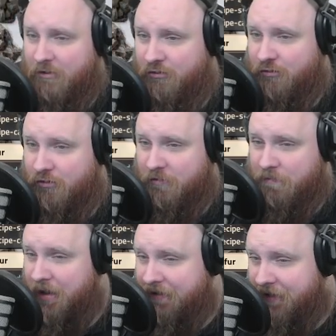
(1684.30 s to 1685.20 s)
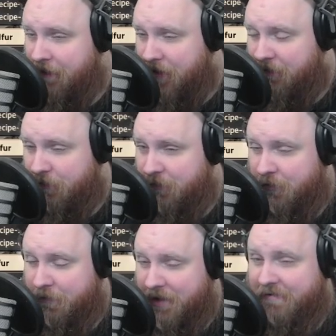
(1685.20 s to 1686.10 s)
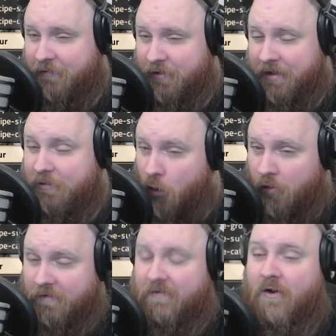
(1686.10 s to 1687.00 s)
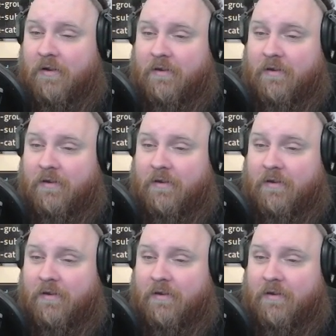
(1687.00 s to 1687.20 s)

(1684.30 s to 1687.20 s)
should make the amount of petroleum gas that we need on site